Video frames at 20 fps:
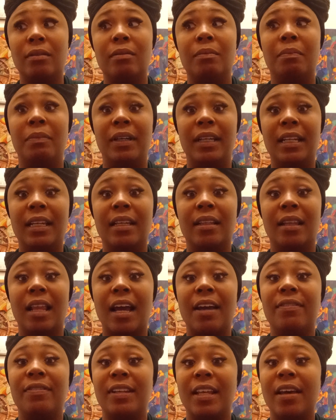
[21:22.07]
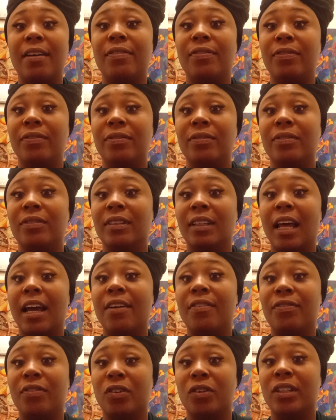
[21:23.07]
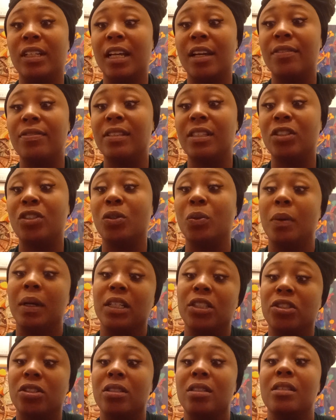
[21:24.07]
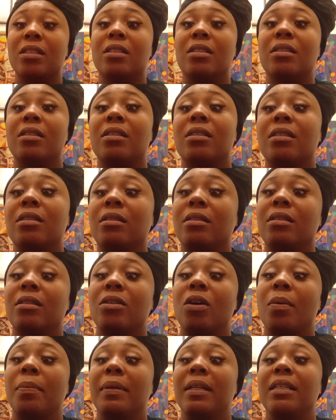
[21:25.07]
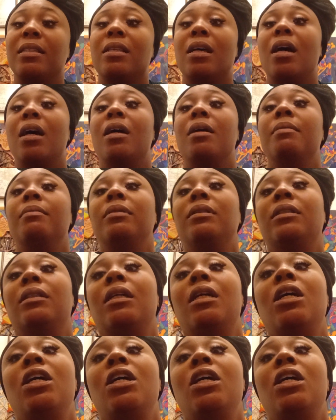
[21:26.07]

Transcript: been in life or death situations so many times.